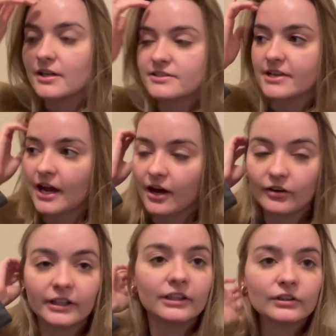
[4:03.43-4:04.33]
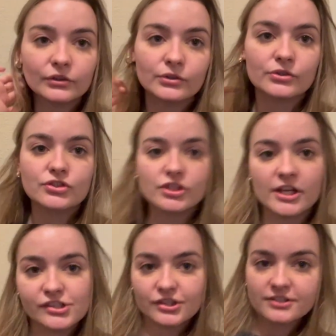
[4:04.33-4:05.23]
down and loose,
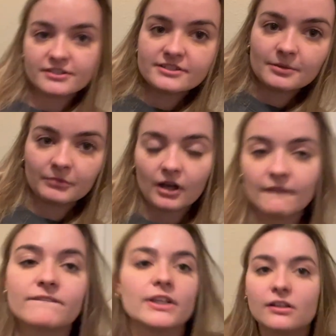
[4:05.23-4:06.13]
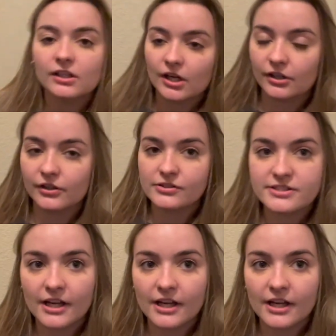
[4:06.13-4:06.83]
changed into some comfy clothes.